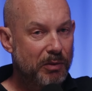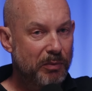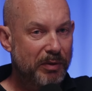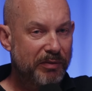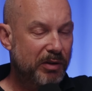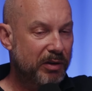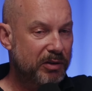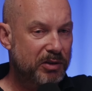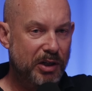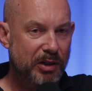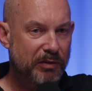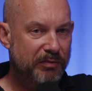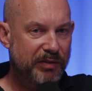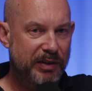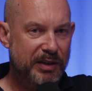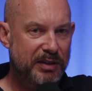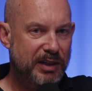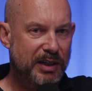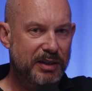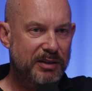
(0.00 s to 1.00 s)
We've got certain
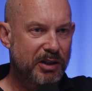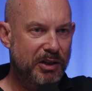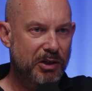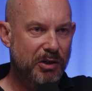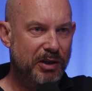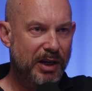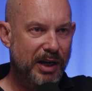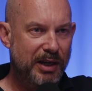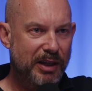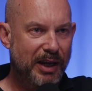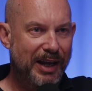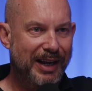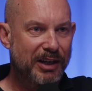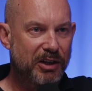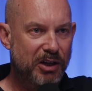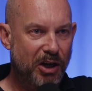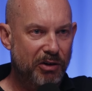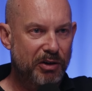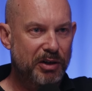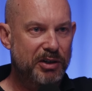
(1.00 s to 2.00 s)
VCs in the UK that
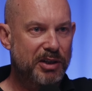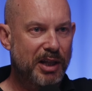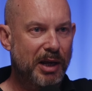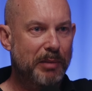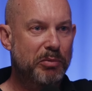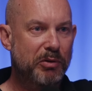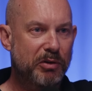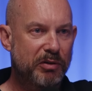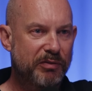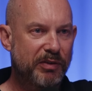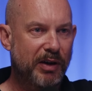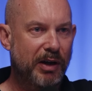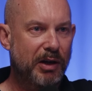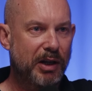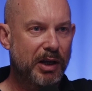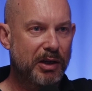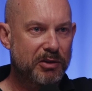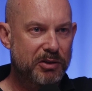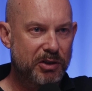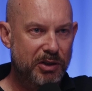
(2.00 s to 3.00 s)
encourage their
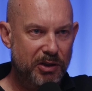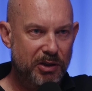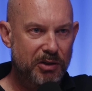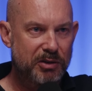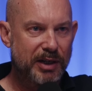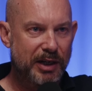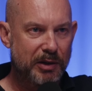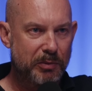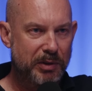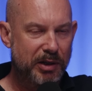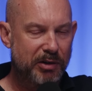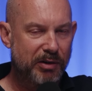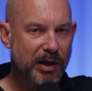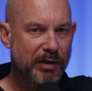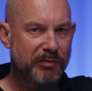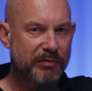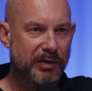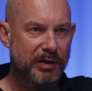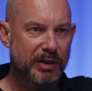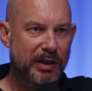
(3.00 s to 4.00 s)
portfolios to use equity
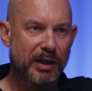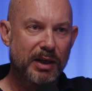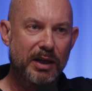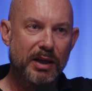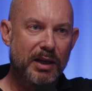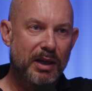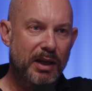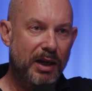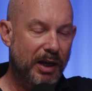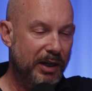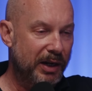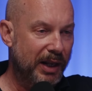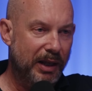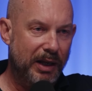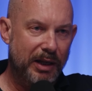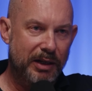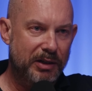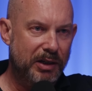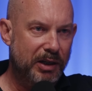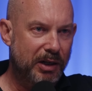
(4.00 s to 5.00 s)
crowdfunding,
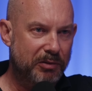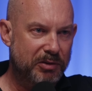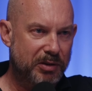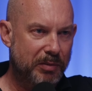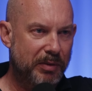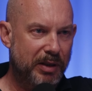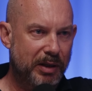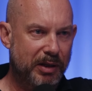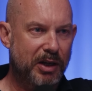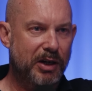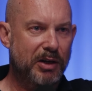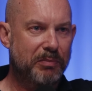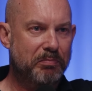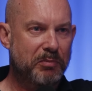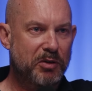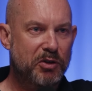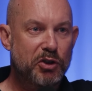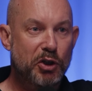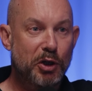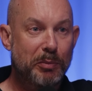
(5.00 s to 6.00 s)
and some of the kind of
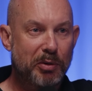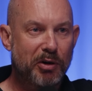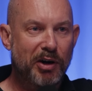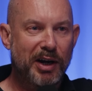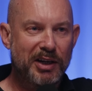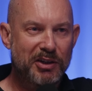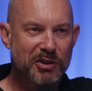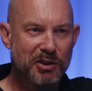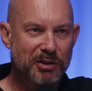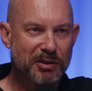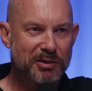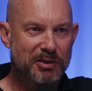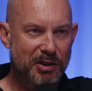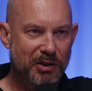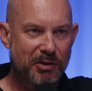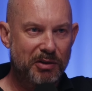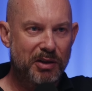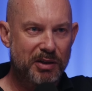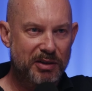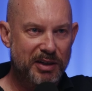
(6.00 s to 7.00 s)
super angels
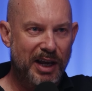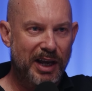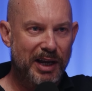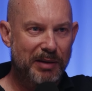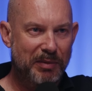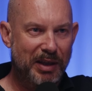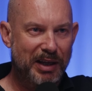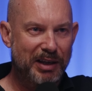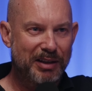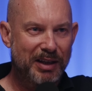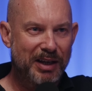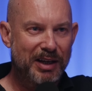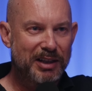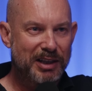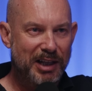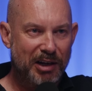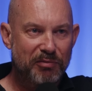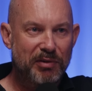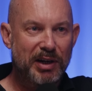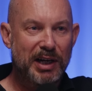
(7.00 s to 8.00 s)
do the same. They
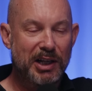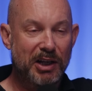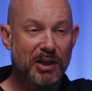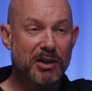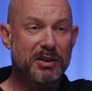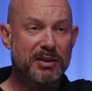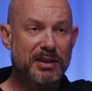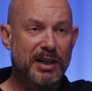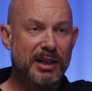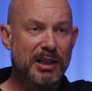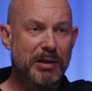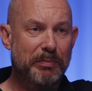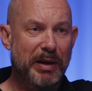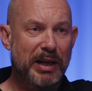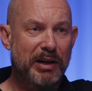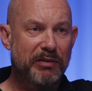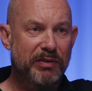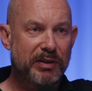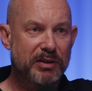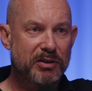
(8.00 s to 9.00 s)
really understand the
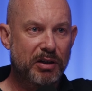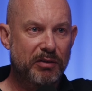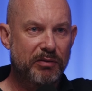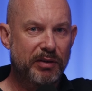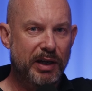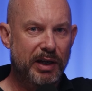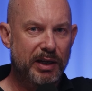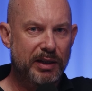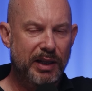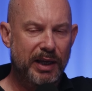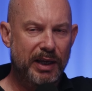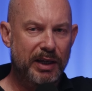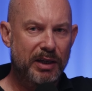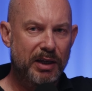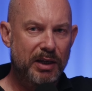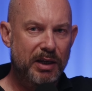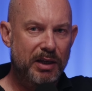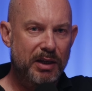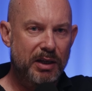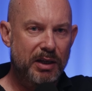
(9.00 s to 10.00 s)
benefits of it, and they
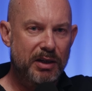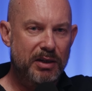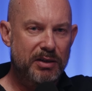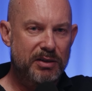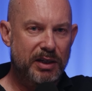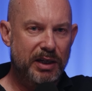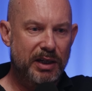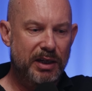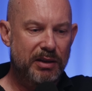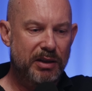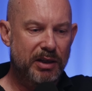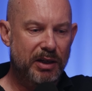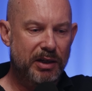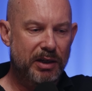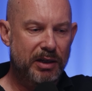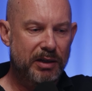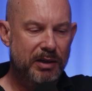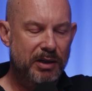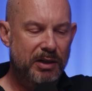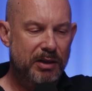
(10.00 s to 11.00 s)
see
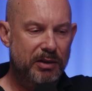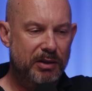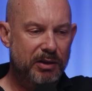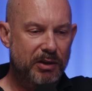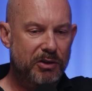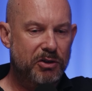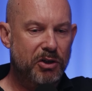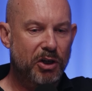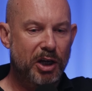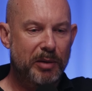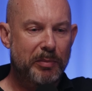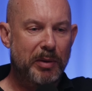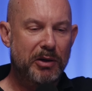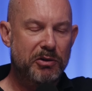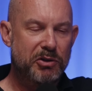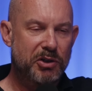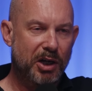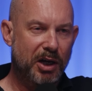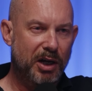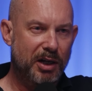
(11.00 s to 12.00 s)
the
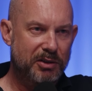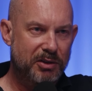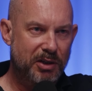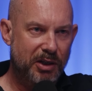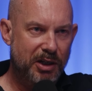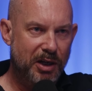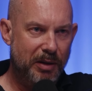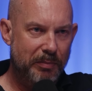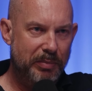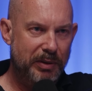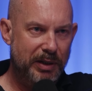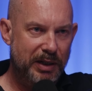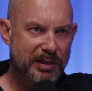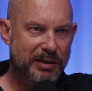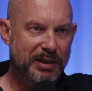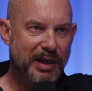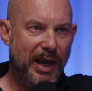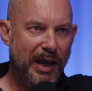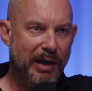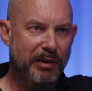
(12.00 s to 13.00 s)
turbocharge that
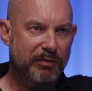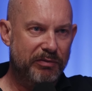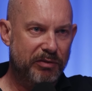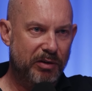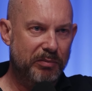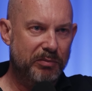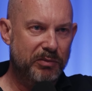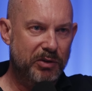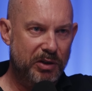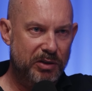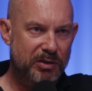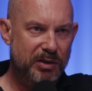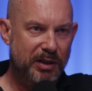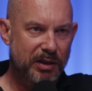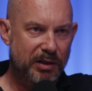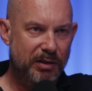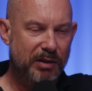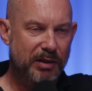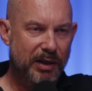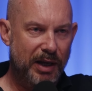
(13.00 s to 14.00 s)
companies get from
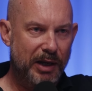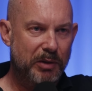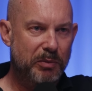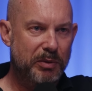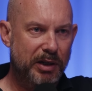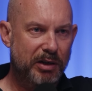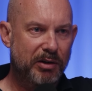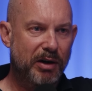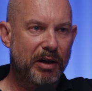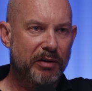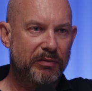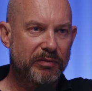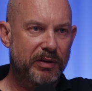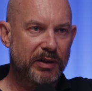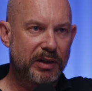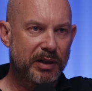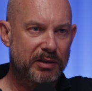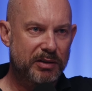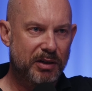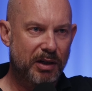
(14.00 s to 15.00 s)
using equity
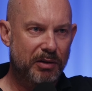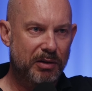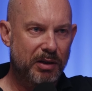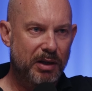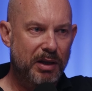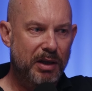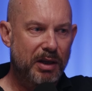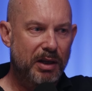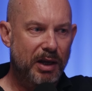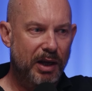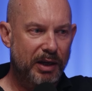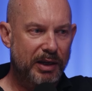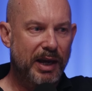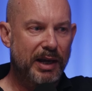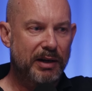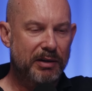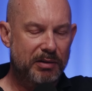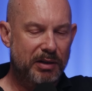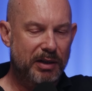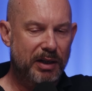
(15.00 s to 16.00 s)
crowdfunding. So
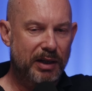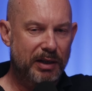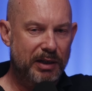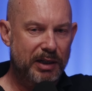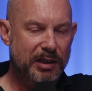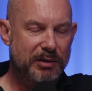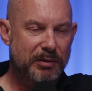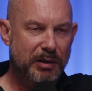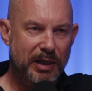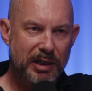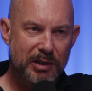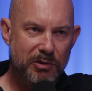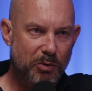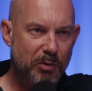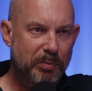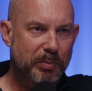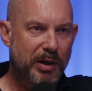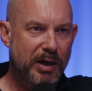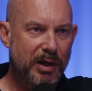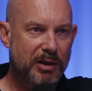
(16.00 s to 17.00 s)
again, that it's
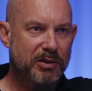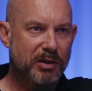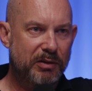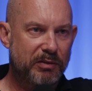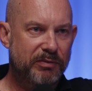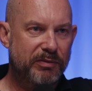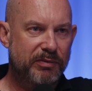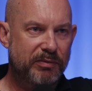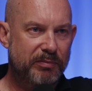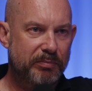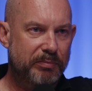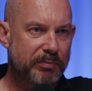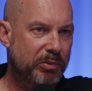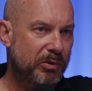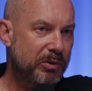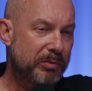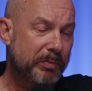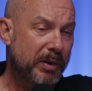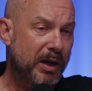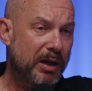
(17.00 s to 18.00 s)
all part of
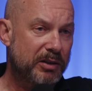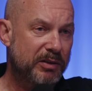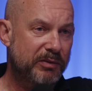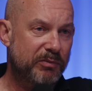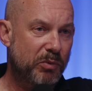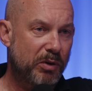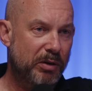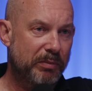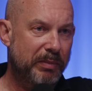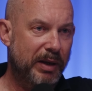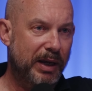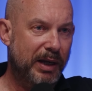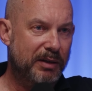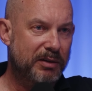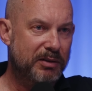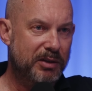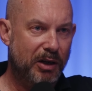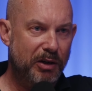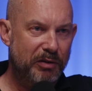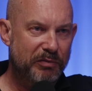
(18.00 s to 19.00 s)
one
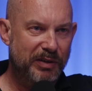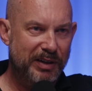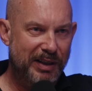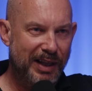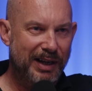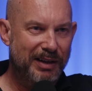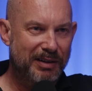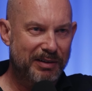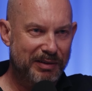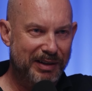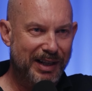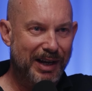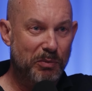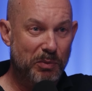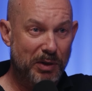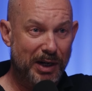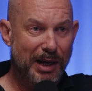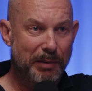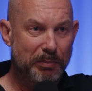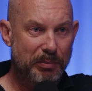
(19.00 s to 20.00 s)
mix. So hopefully
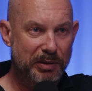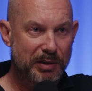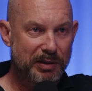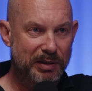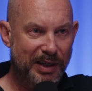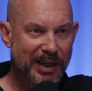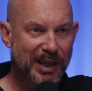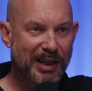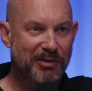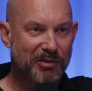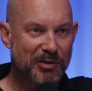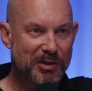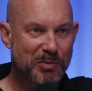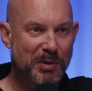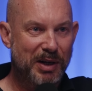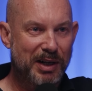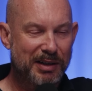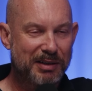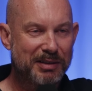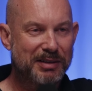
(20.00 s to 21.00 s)
that will happen here as
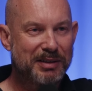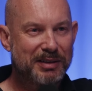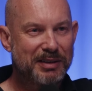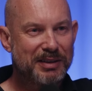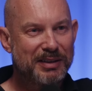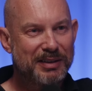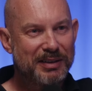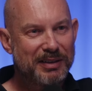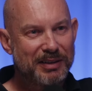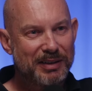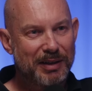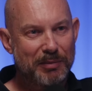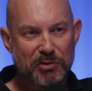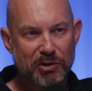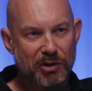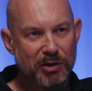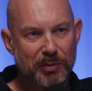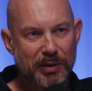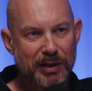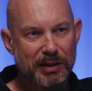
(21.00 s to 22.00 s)
well. I'm
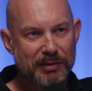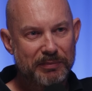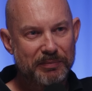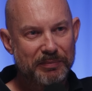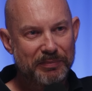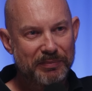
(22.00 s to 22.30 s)
sure it will.